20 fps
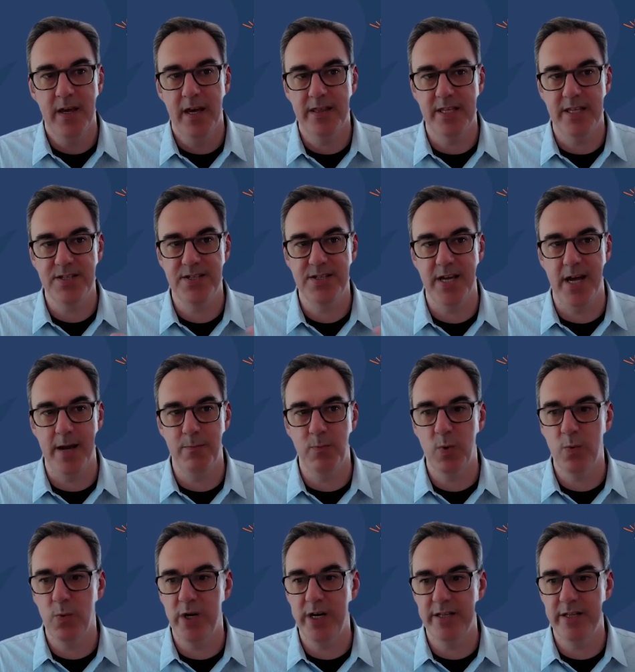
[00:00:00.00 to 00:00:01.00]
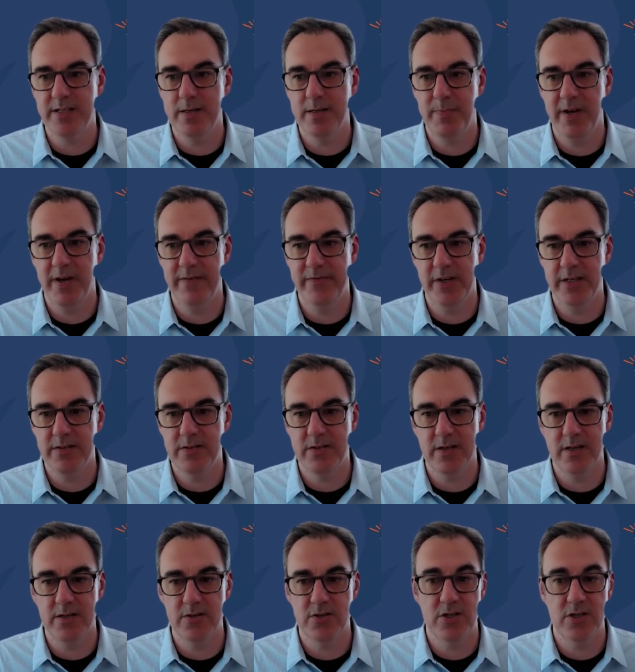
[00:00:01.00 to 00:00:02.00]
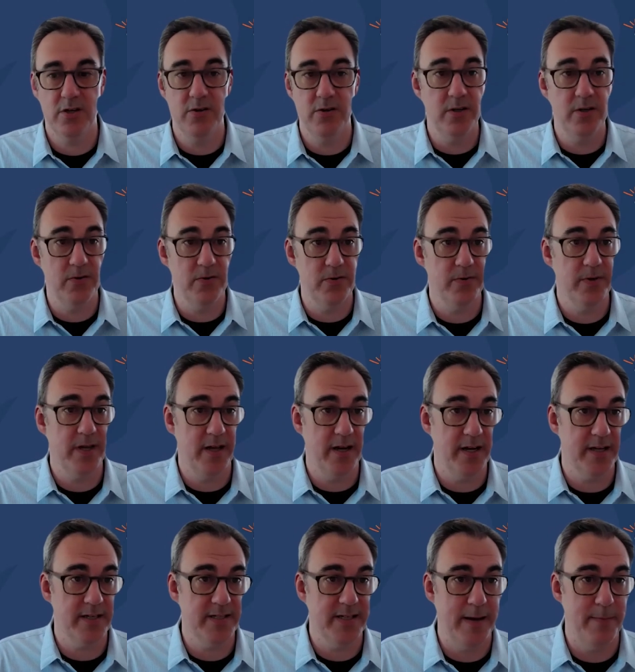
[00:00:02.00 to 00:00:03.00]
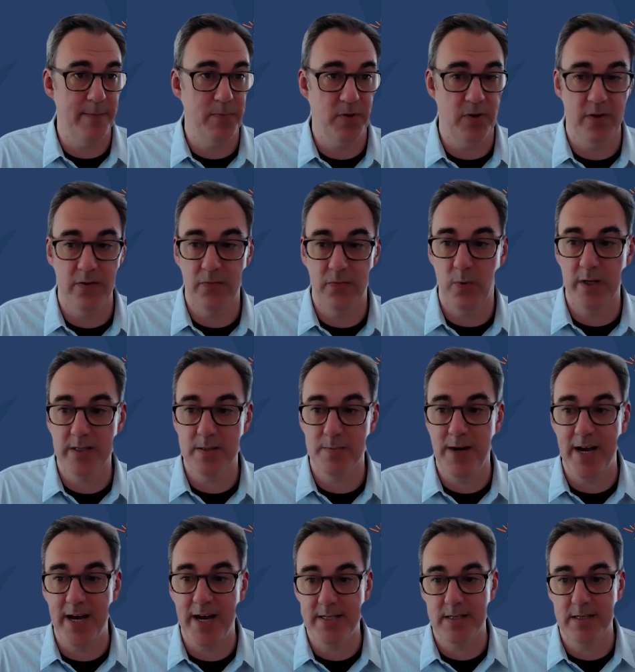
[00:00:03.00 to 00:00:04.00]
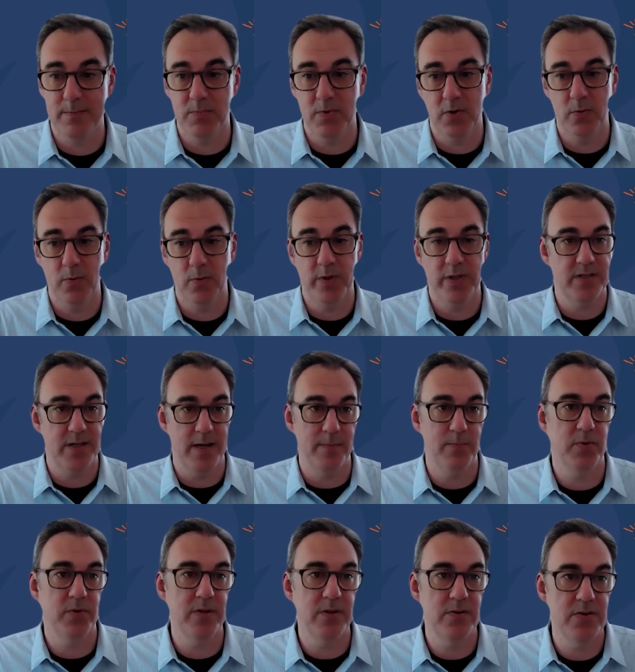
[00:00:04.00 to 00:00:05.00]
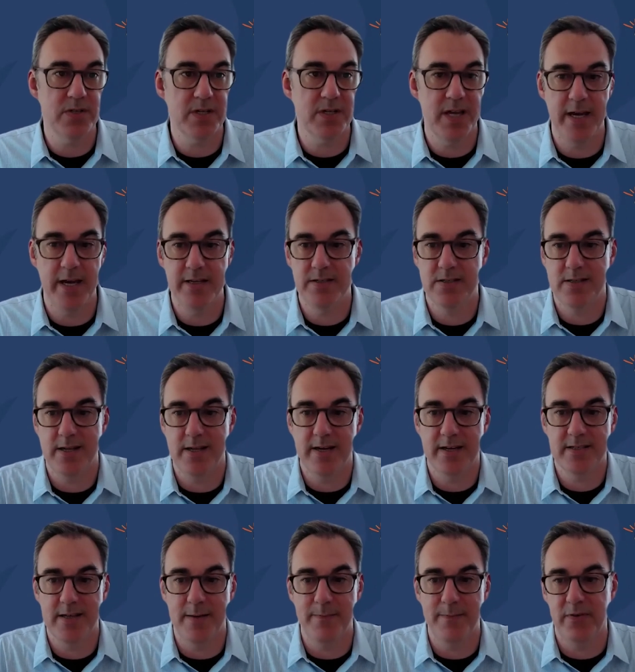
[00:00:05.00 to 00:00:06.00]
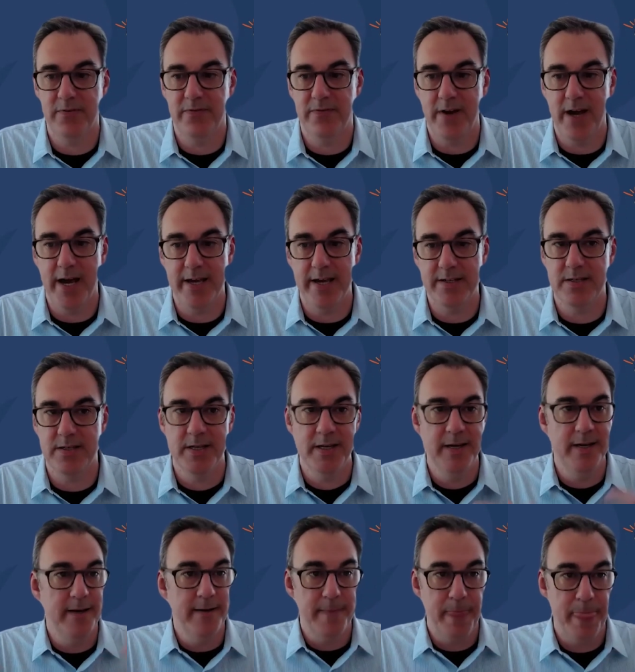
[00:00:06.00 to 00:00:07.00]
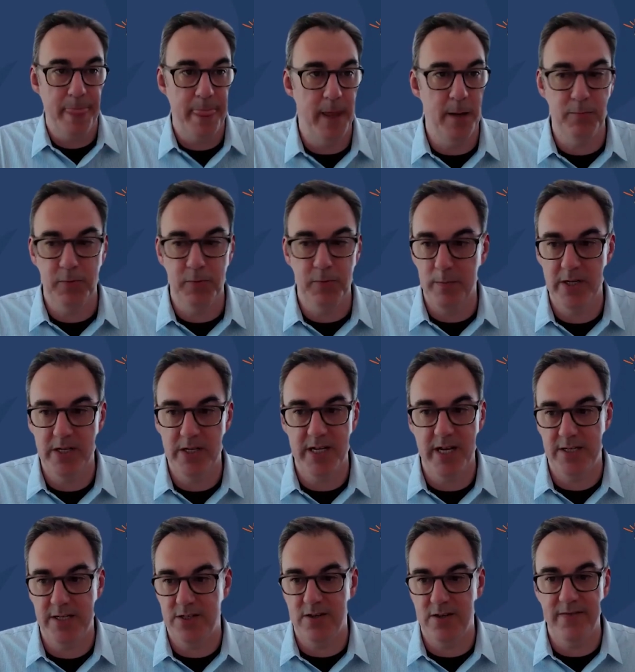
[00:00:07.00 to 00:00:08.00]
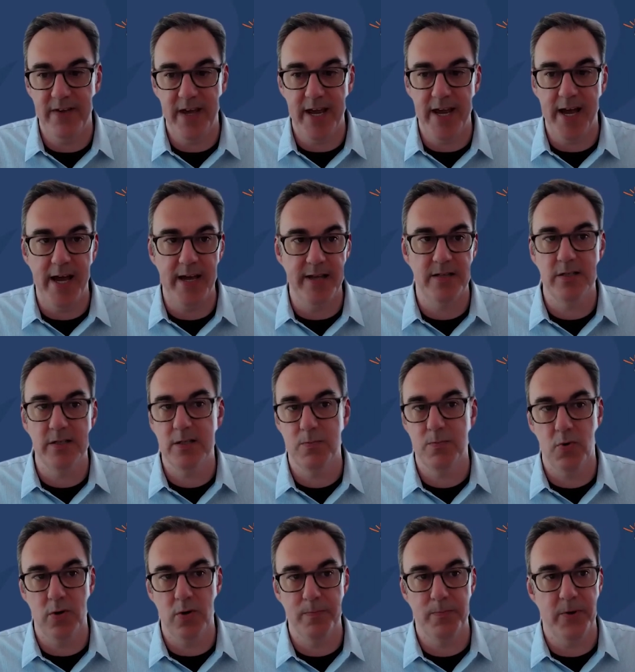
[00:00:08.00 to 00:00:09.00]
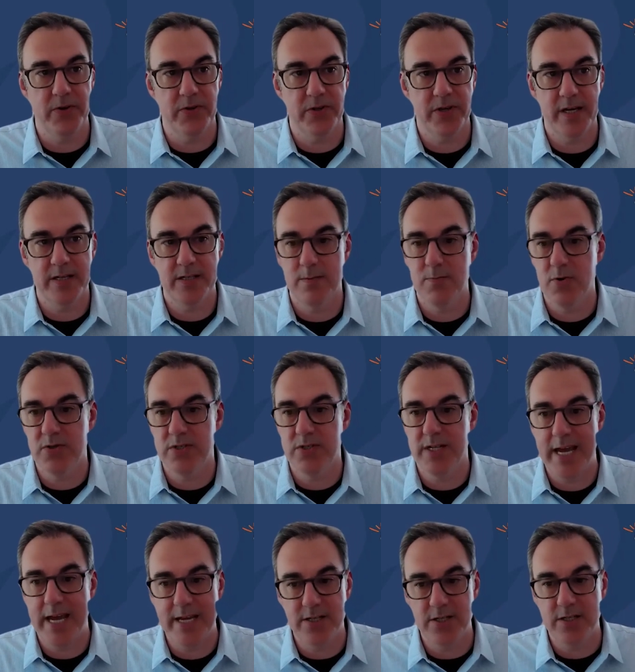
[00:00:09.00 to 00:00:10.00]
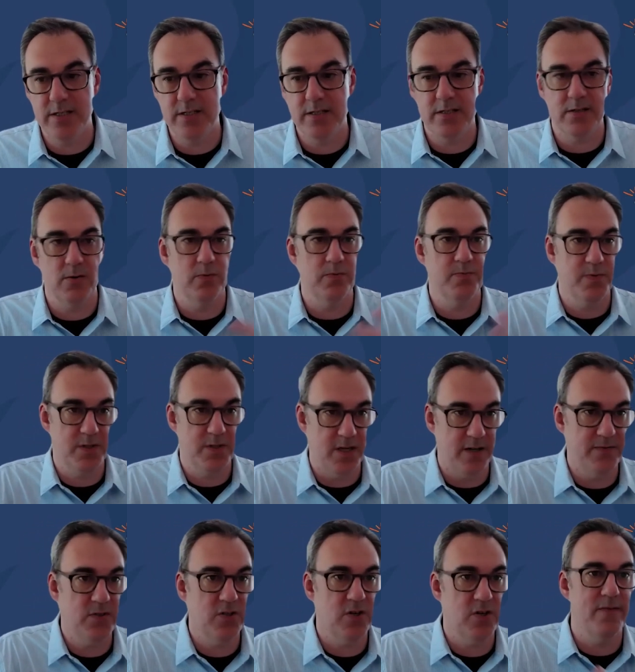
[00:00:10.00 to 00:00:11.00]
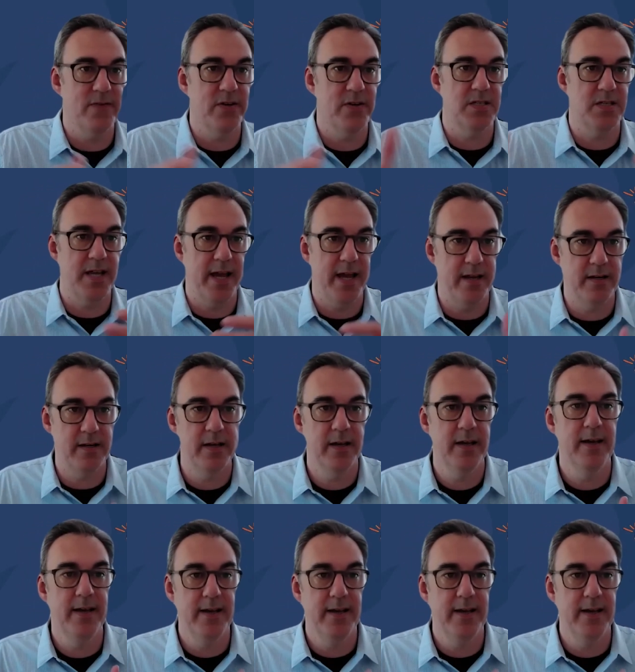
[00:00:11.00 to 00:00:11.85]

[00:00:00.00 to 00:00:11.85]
At this time, we wanted to pivot to show you an example of what's possible with a sample use case that exemplifies implementation of AI to support both customers and agents, so self-service and